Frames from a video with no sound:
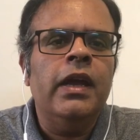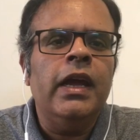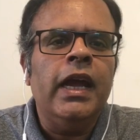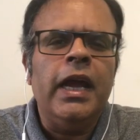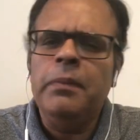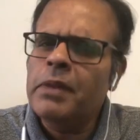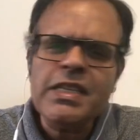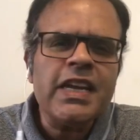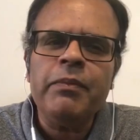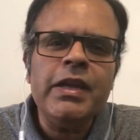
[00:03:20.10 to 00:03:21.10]
It must
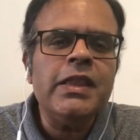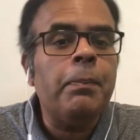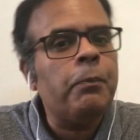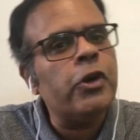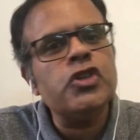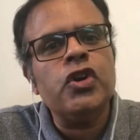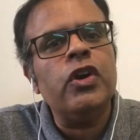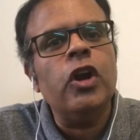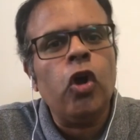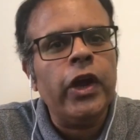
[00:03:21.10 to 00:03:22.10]
have been the pressure
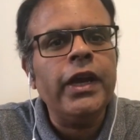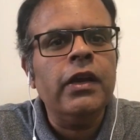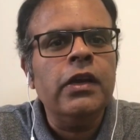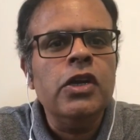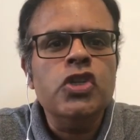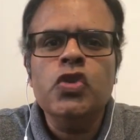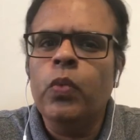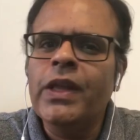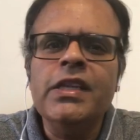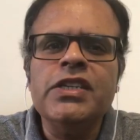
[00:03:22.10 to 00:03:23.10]
on Lloyd to
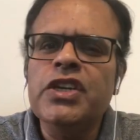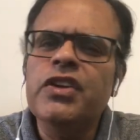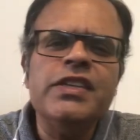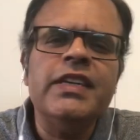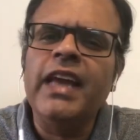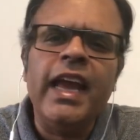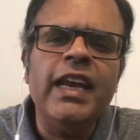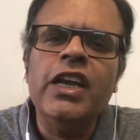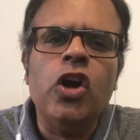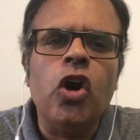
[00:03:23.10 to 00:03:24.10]
win the series at
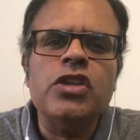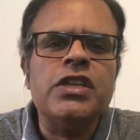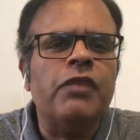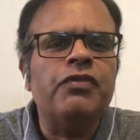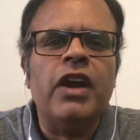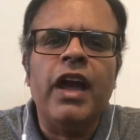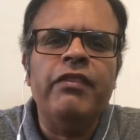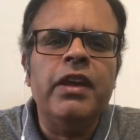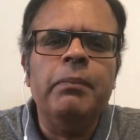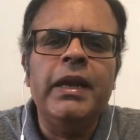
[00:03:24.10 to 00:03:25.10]
any cost after
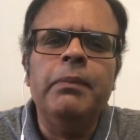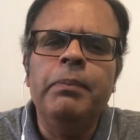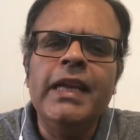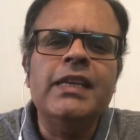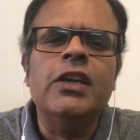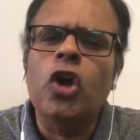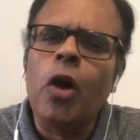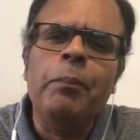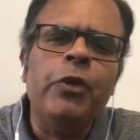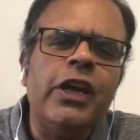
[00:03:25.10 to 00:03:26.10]
having been beaten
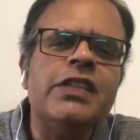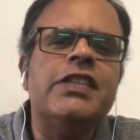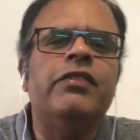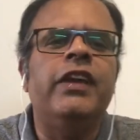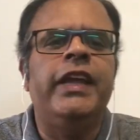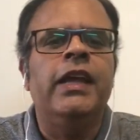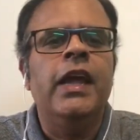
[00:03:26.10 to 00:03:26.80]
comprehensively